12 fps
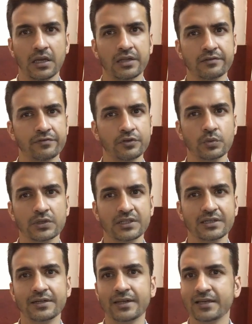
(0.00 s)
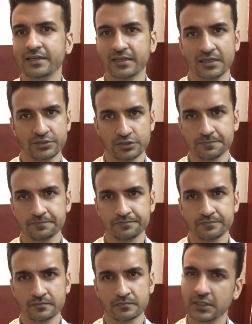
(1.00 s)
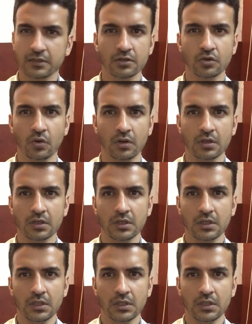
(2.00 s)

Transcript: and fewer than 10 in English. That's your goal.